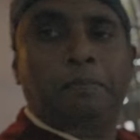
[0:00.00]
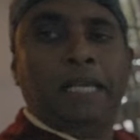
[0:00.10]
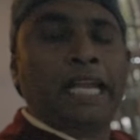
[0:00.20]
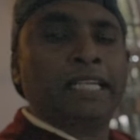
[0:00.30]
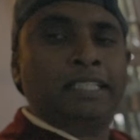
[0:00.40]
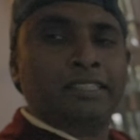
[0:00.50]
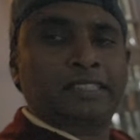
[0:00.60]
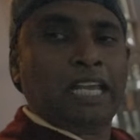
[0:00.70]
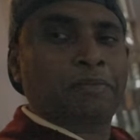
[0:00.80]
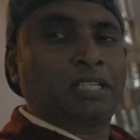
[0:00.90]
behind this
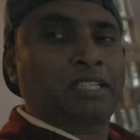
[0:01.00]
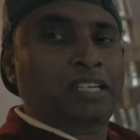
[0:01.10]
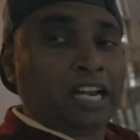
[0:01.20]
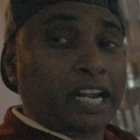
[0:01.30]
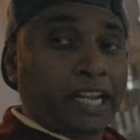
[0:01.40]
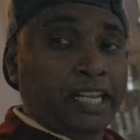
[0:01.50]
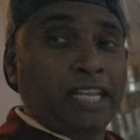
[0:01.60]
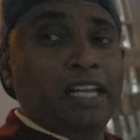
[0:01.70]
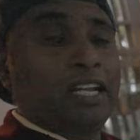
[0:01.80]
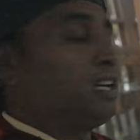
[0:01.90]
they have the dry
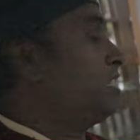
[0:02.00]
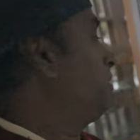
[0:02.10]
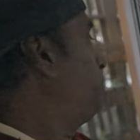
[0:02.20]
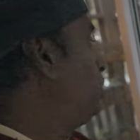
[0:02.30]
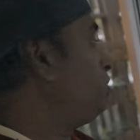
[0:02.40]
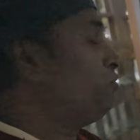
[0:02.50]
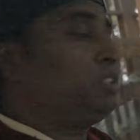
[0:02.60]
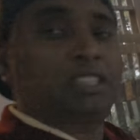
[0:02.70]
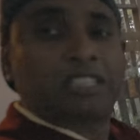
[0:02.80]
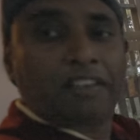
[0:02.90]
uh, board
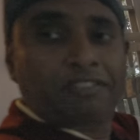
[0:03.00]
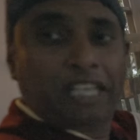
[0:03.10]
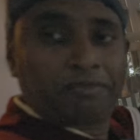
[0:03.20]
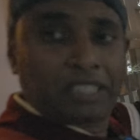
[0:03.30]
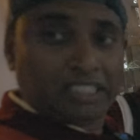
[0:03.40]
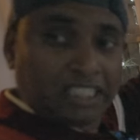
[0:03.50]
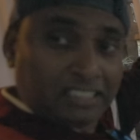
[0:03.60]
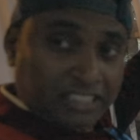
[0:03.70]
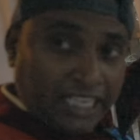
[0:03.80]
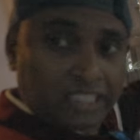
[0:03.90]
which they have kept it
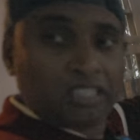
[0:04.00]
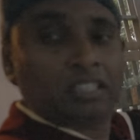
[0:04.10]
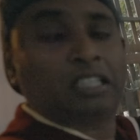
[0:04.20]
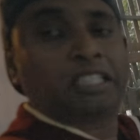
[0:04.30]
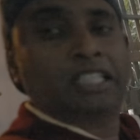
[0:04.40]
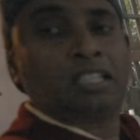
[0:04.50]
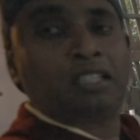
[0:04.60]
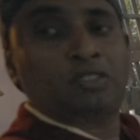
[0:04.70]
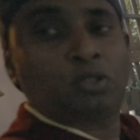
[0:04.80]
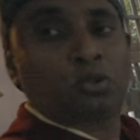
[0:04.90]
inside the container.
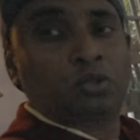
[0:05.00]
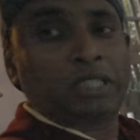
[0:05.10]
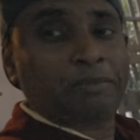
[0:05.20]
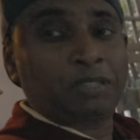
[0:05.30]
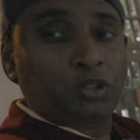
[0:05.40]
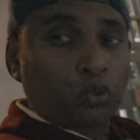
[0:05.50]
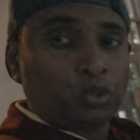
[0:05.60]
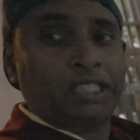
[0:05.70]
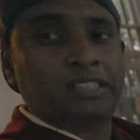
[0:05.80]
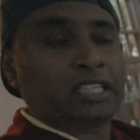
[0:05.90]
So that means two
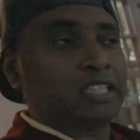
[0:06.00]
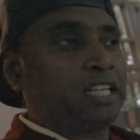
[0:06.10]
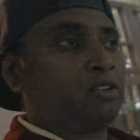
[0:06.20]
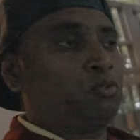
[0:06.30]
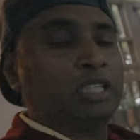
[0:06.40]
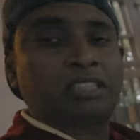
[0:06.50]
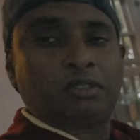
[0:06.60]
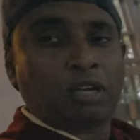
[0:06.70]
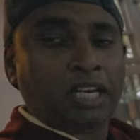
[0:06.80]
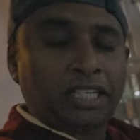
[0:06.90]
things are there. One
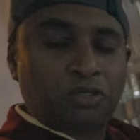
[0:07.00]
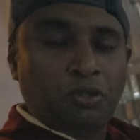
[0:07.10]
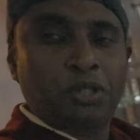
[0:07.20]
one I told